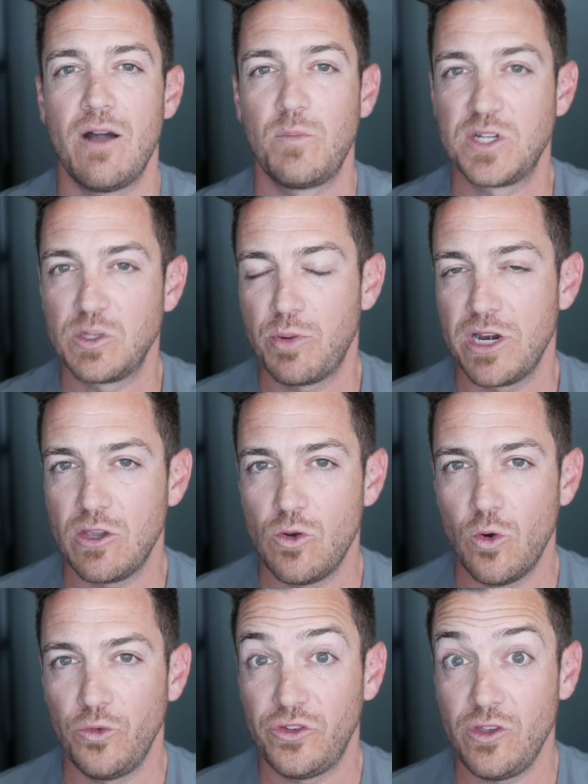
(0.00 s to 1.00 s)
which is pretty
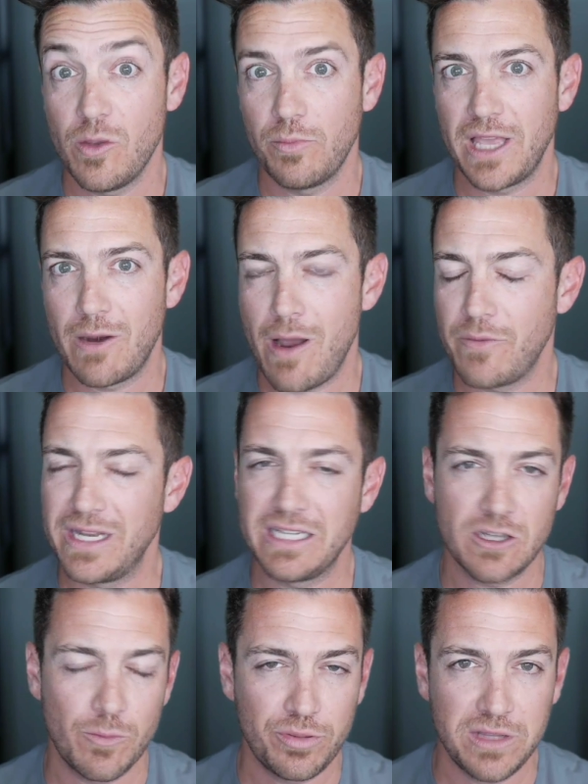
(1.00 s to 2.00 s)
cool. So you can play around with it.
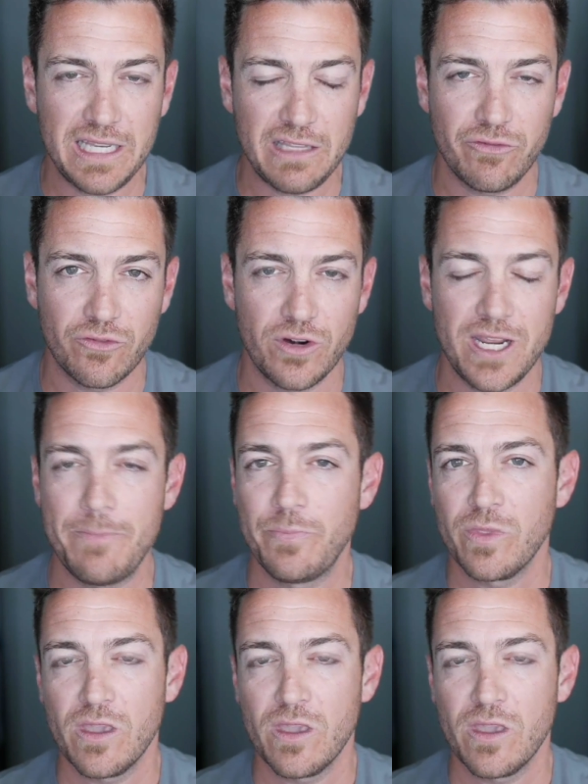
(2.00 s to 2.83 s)
It's completely free.